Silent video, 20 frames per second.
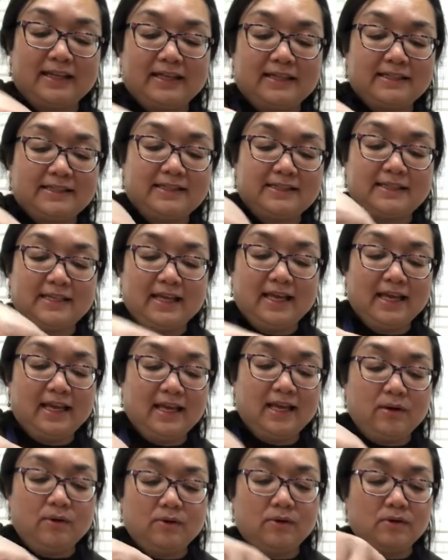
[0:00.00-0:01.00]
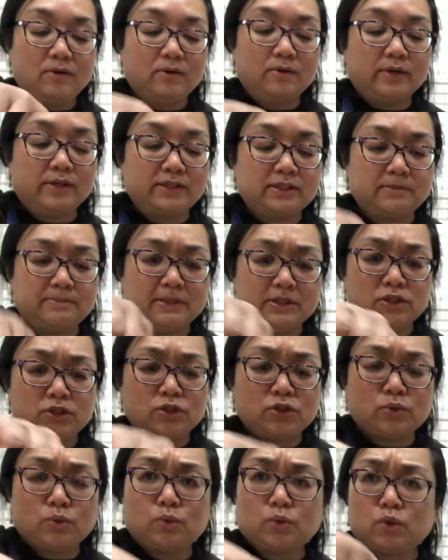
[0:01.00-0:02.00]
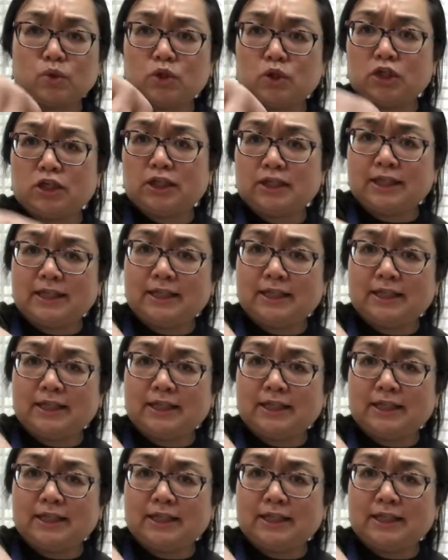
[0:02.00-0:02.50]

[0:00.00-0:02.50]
Let's see, oh, it smells so good.